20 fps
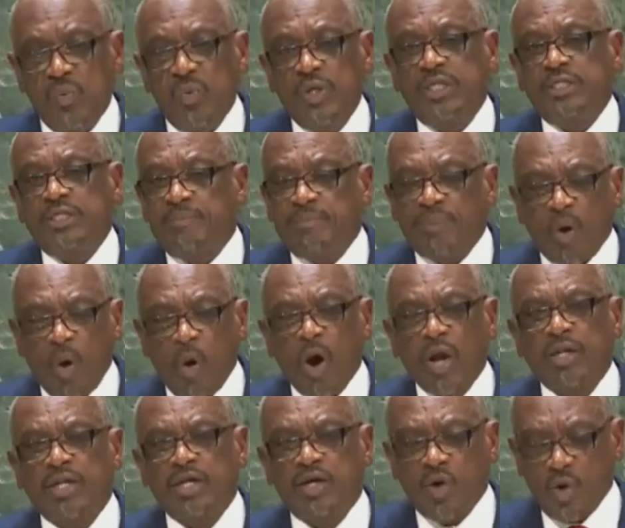We
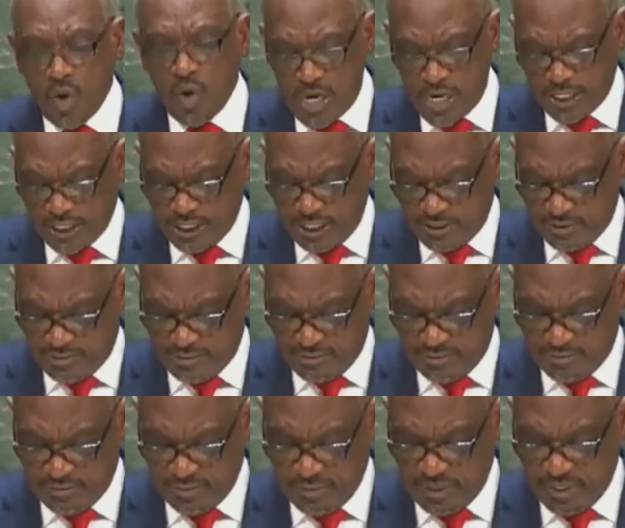support the Coalition
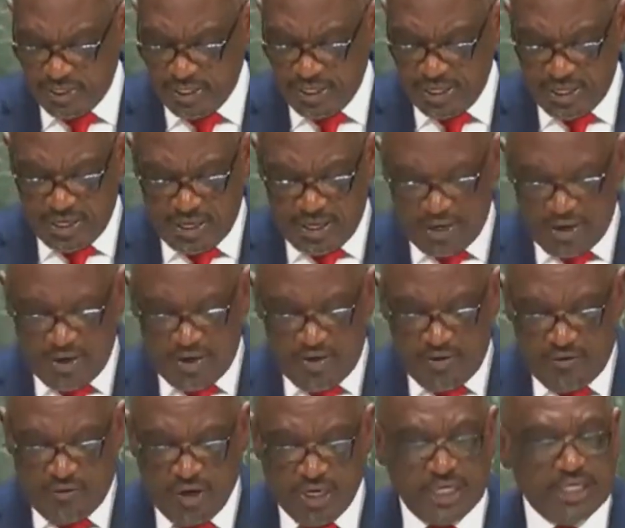
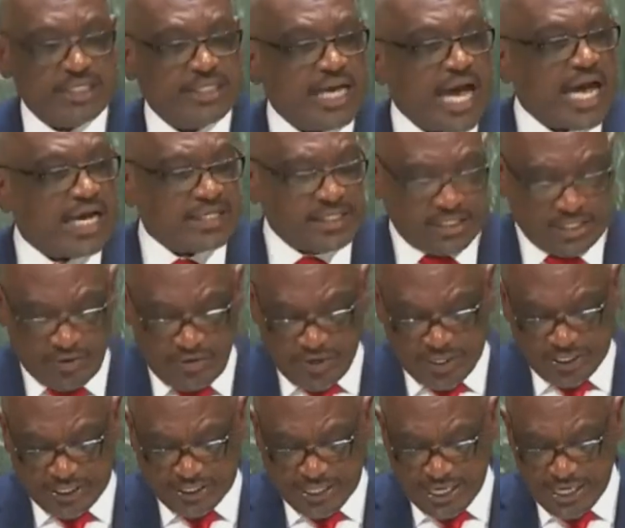for Disaster
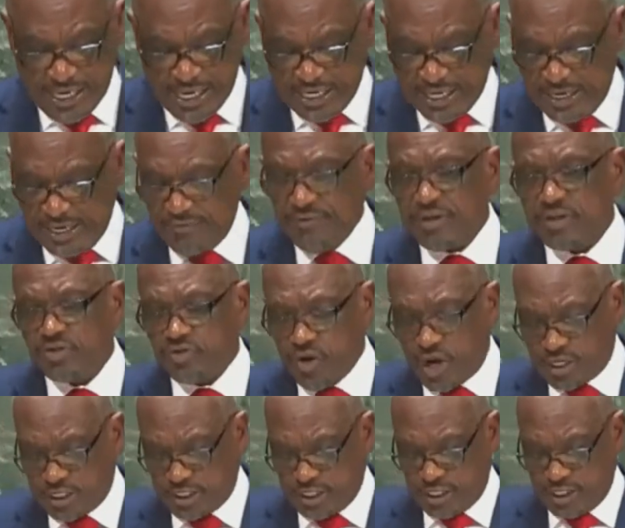Resilient
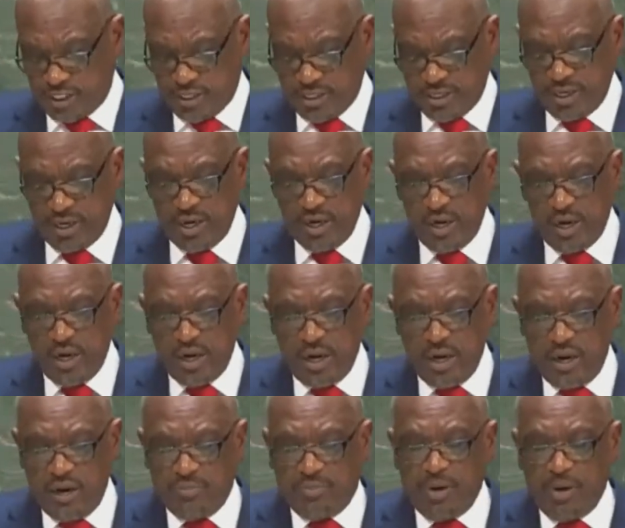Infrastructure
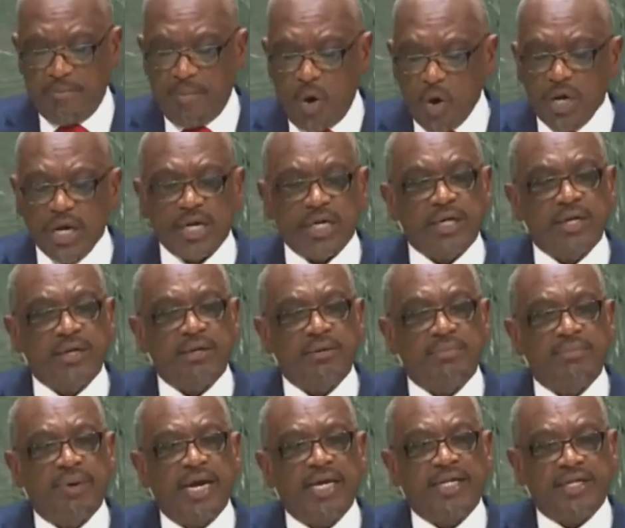promoted
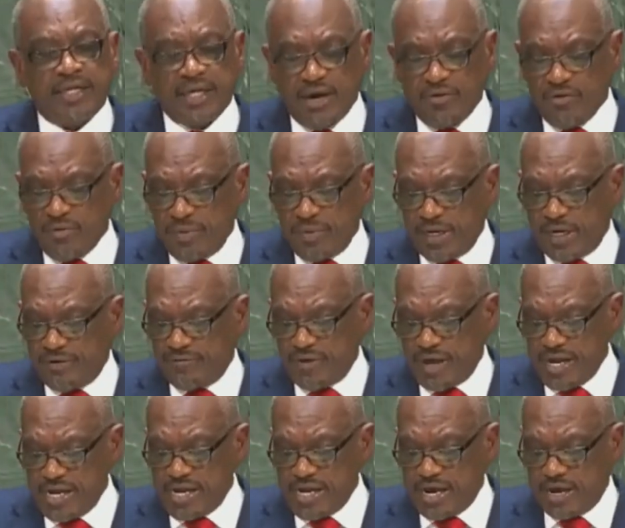by the Government of
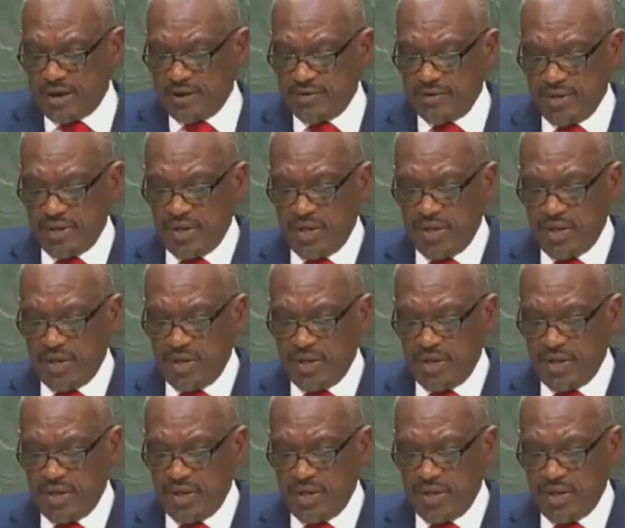India,